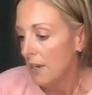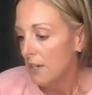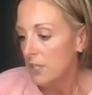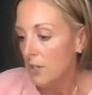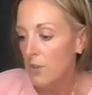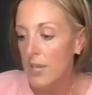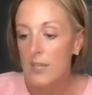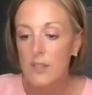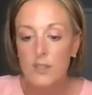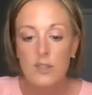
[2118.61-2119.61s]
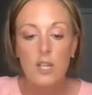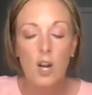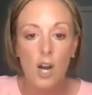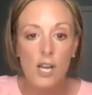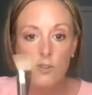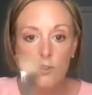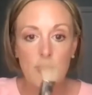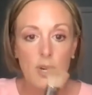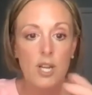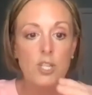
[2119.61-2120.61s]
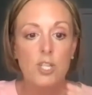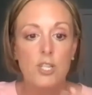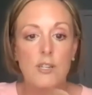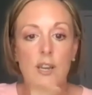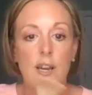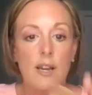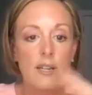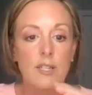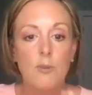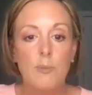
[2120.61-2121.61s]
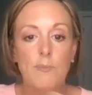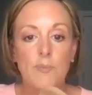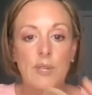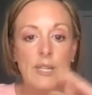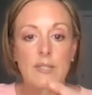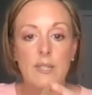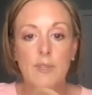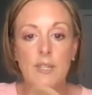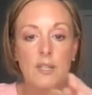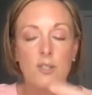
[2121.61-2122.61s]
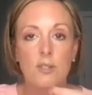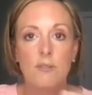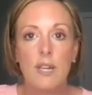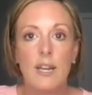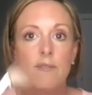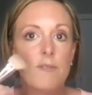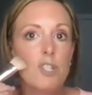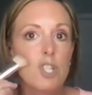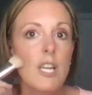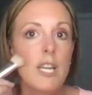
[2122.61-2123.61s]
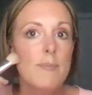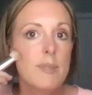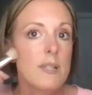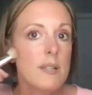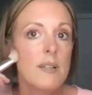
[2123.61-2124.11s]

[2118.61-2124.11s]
So like contour brush, you would need something that's kind of shaped,